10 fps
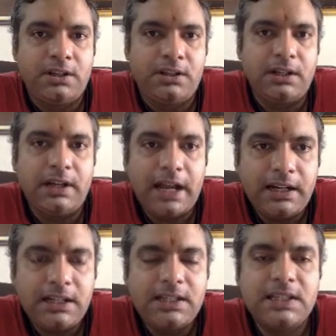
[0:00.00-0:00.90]

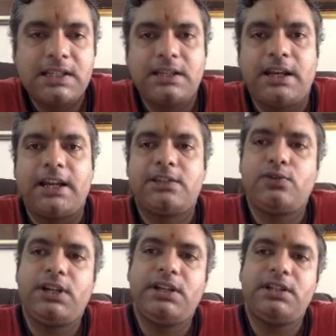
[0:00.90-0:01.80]
Lattice
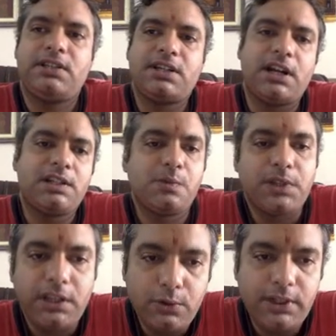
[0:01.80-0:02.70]
actually starts with a
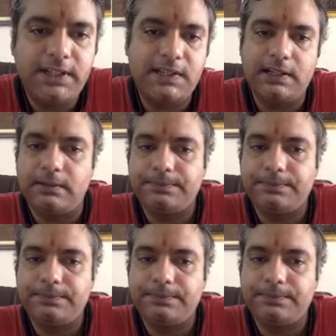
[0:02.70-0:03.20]
unit cell.